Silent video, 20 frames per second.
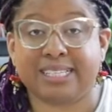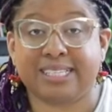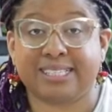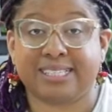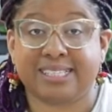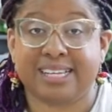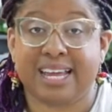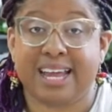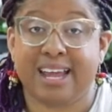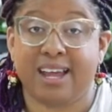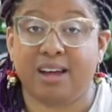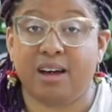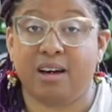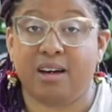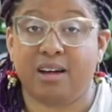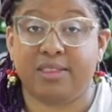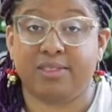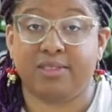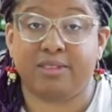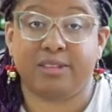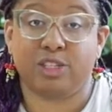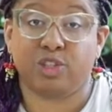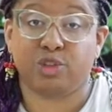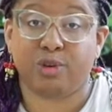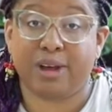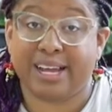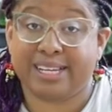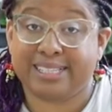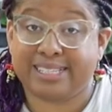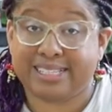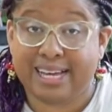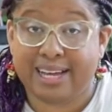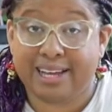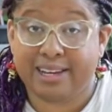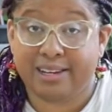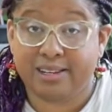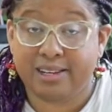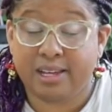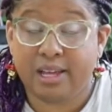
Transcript: to stay on the dry side.